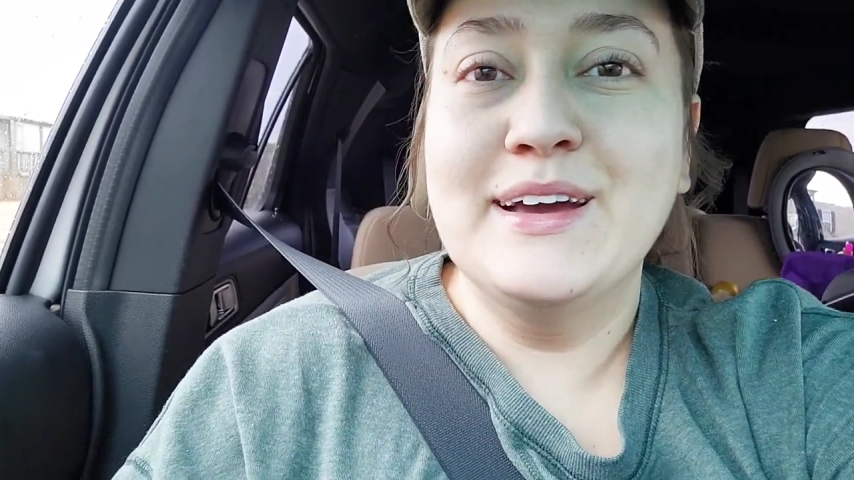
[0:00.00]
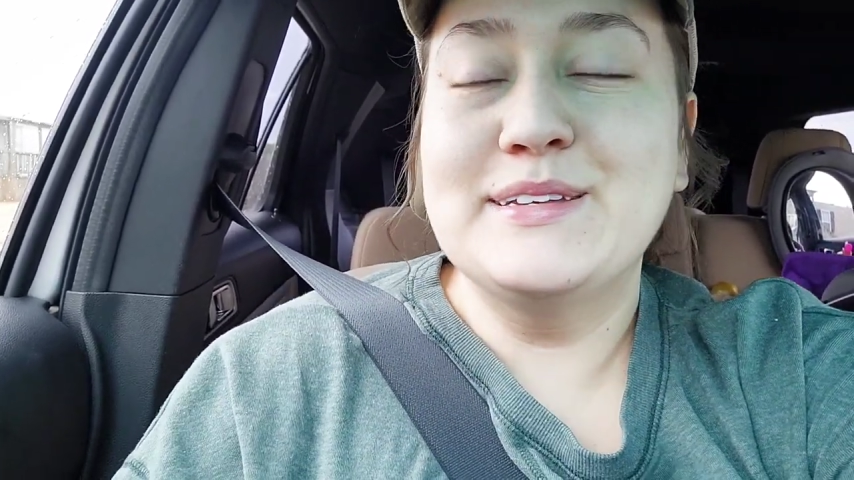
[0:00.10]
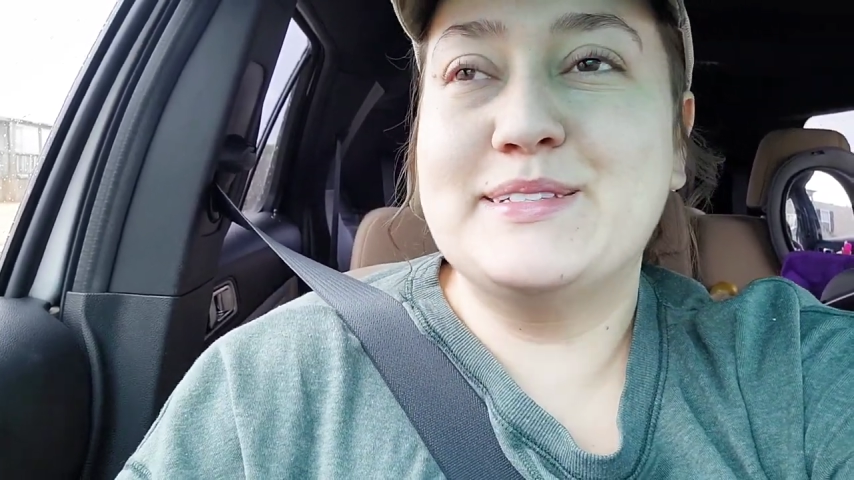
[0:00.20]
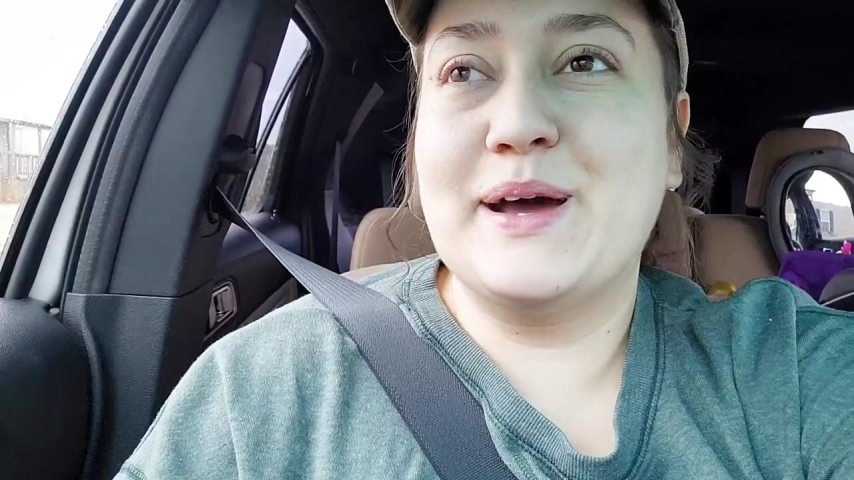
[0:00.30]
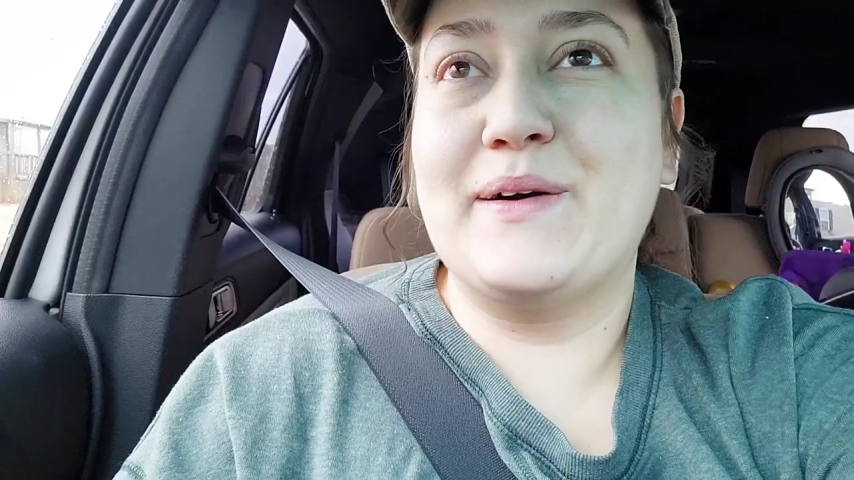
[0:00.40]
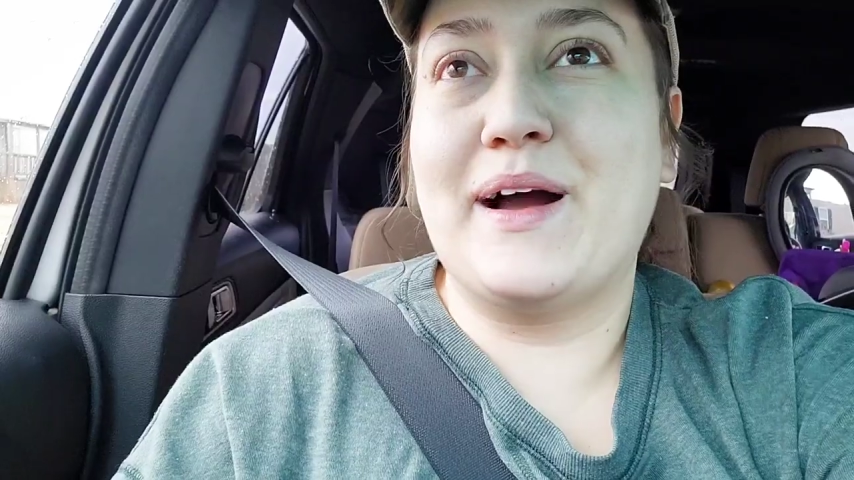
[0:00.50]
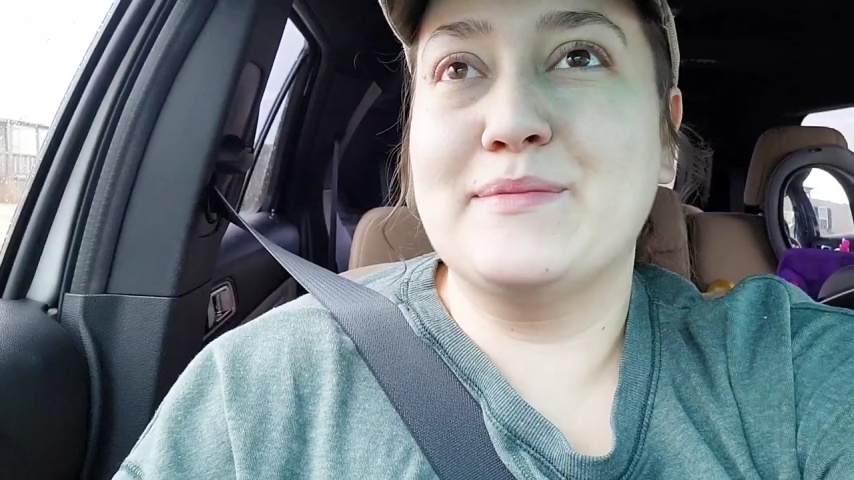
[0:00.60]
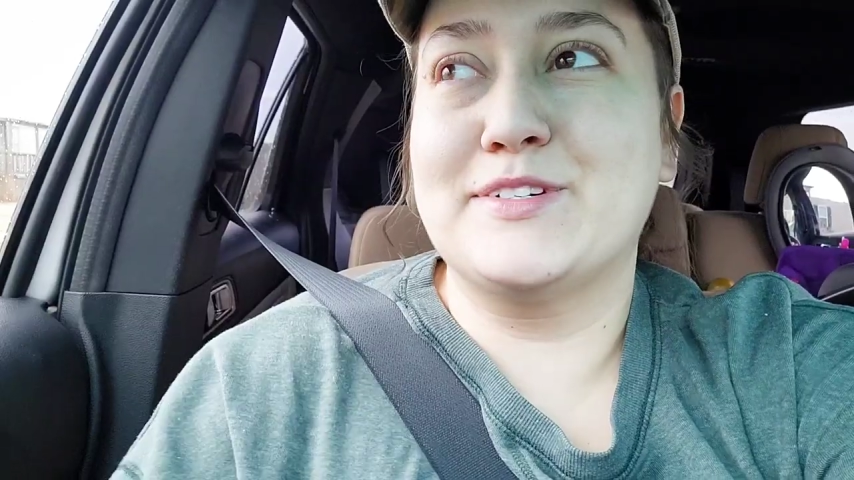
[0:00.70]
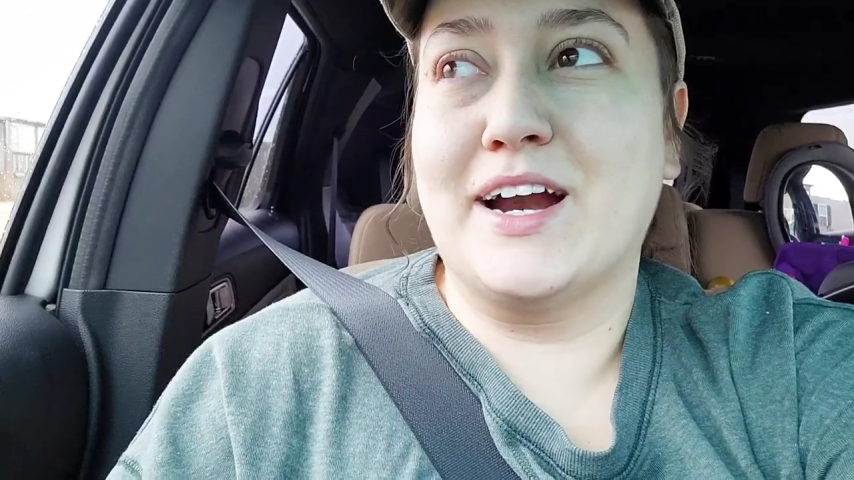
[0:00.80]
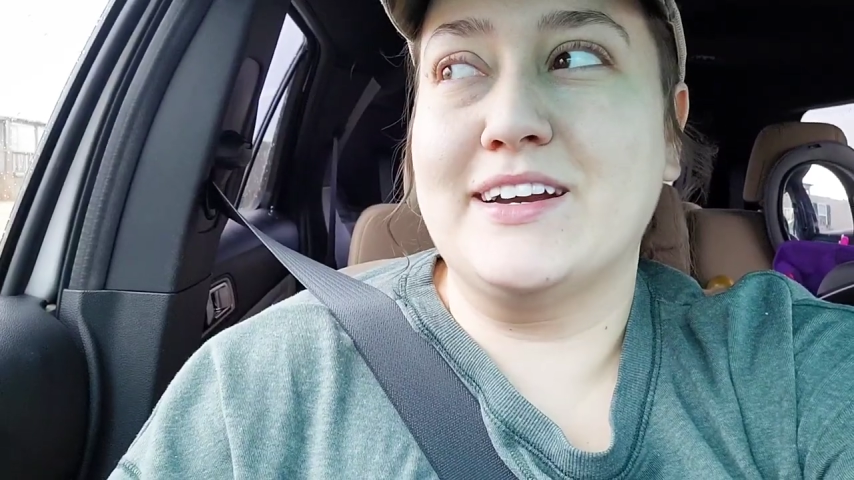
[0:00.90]
So
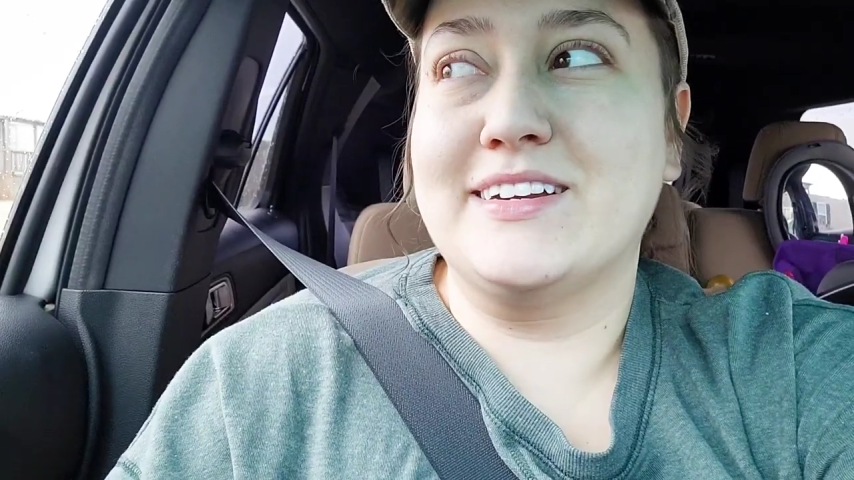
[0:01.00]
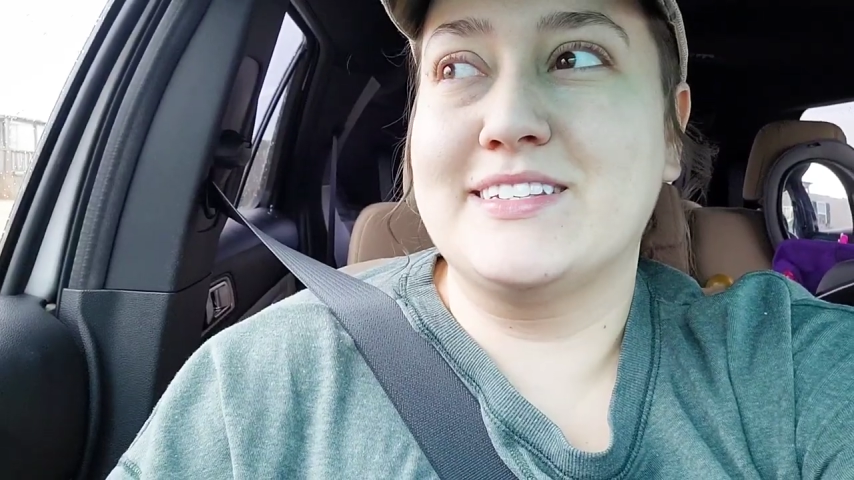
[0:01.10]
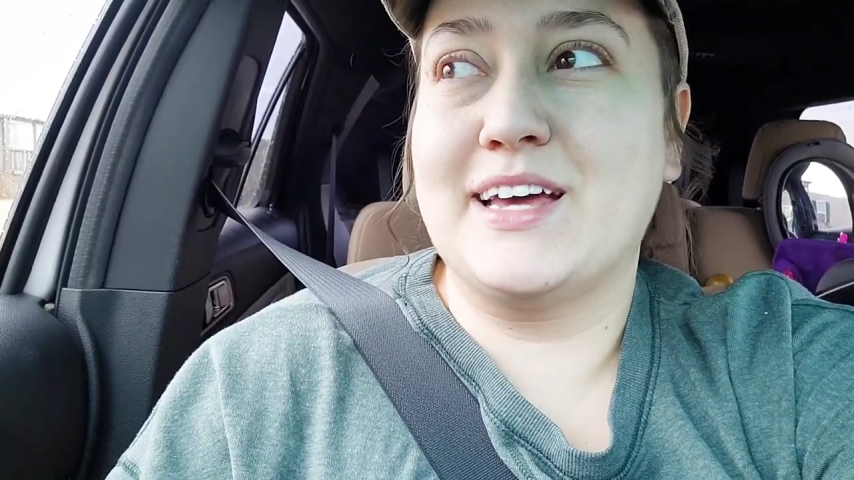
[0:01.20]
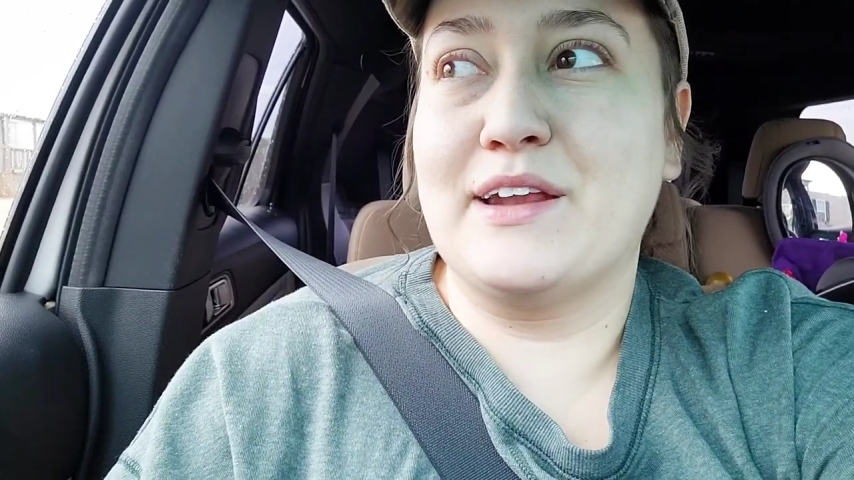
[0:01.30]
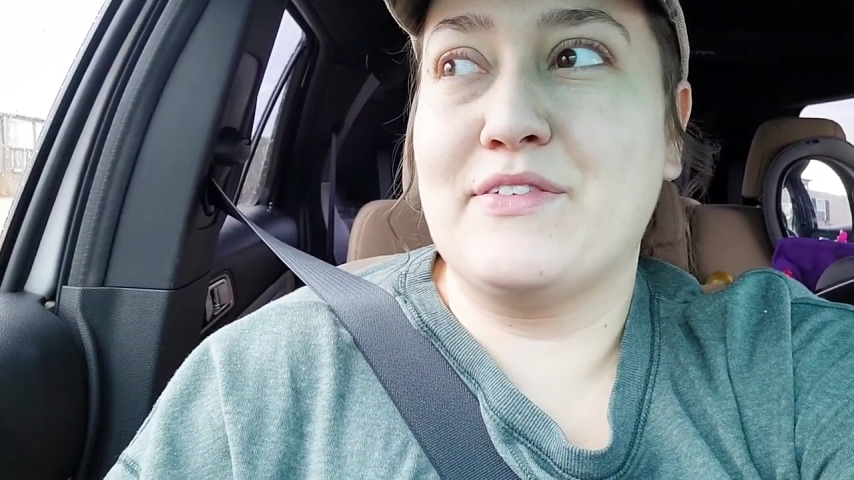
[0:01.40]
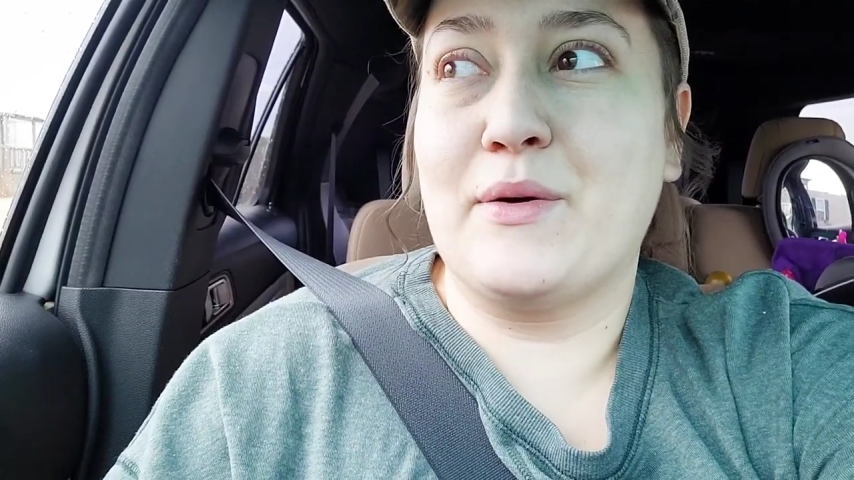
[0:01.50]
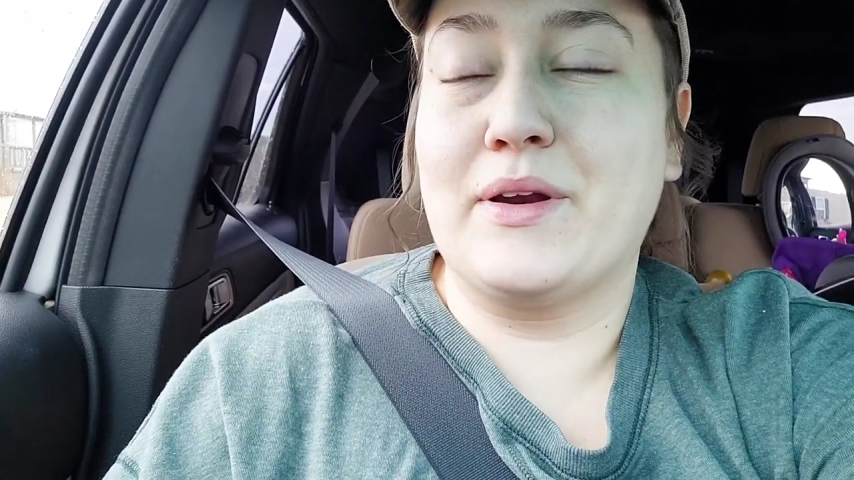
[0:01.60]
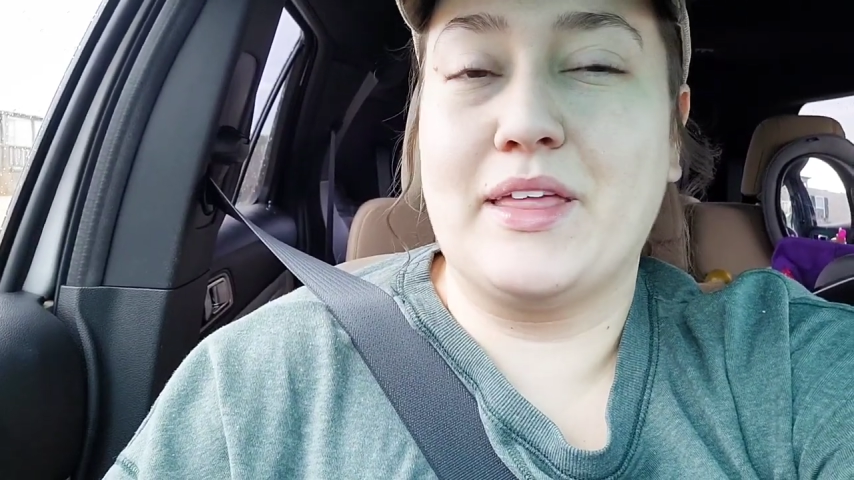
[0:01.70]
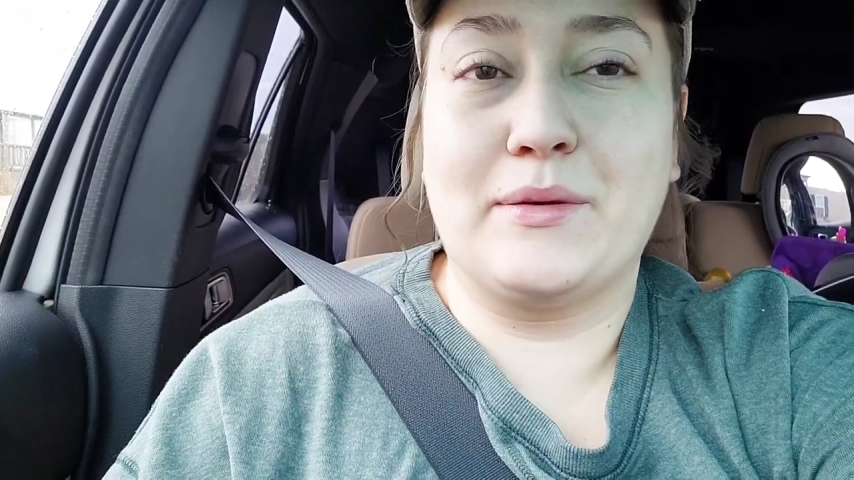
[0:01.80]
I'm trying to decide if I want to